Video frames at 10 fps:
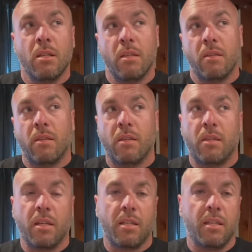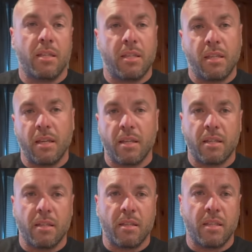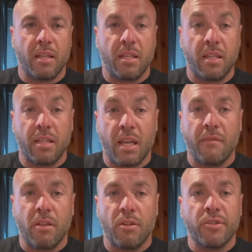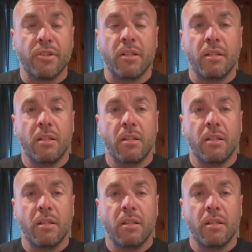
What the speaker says: 66 to 6,700.